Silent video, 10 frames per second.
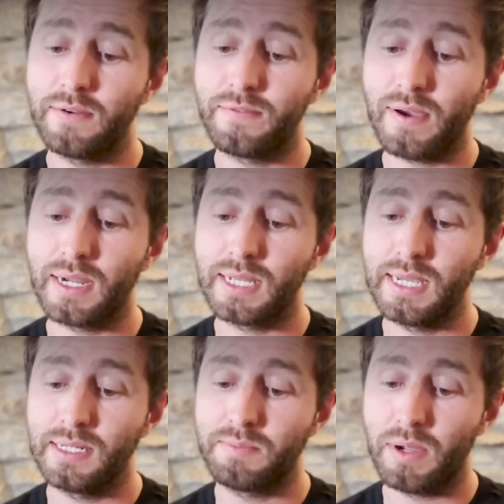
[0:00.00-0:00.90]
fine
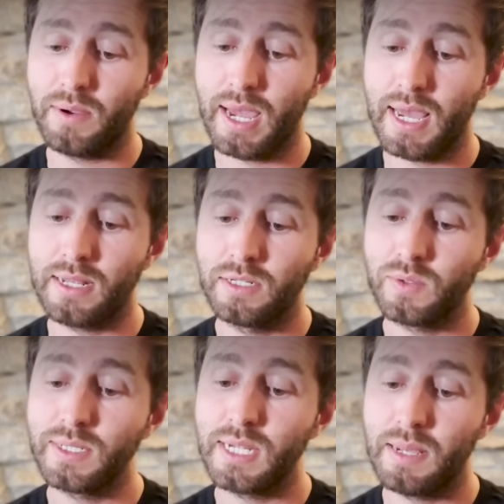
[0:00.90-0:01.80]
kid mohair,
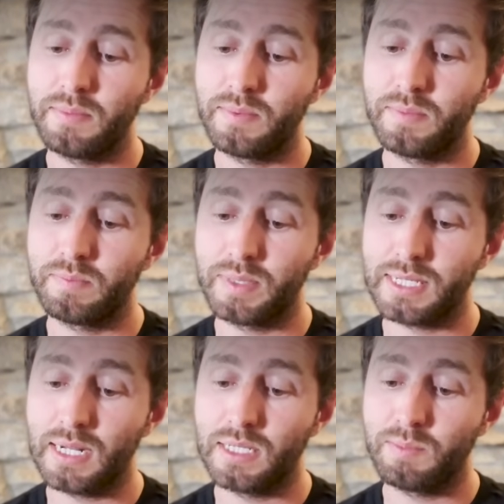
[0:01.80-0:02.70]
28%
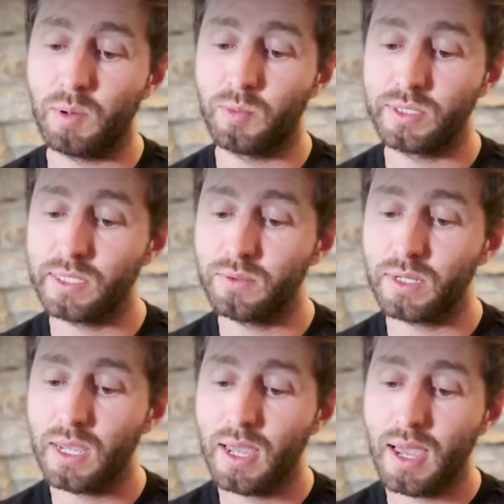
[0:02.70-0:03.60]
mulberry silk.
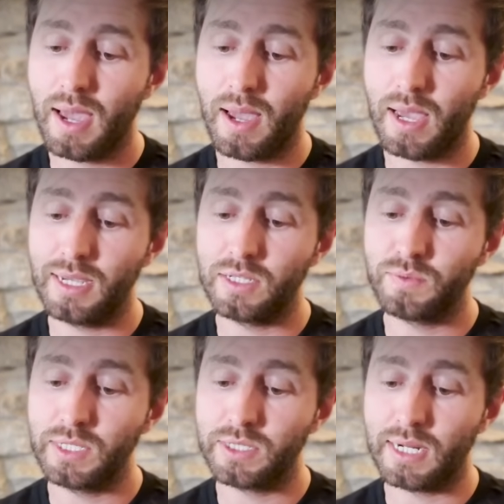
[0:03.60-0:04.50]
It's
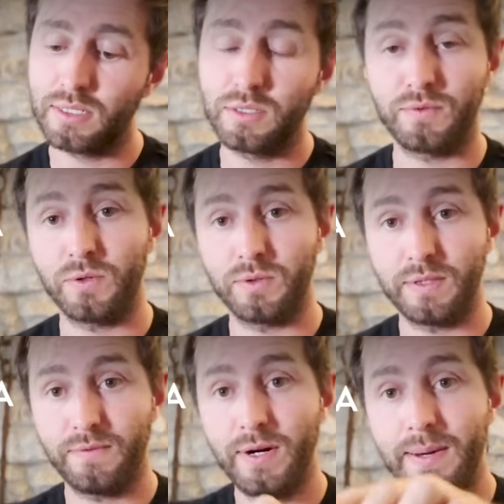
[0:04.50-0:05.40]
reached standards of cruelty
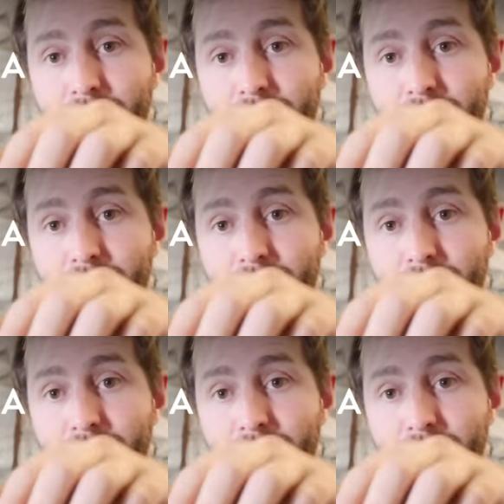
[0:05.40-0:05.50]
free.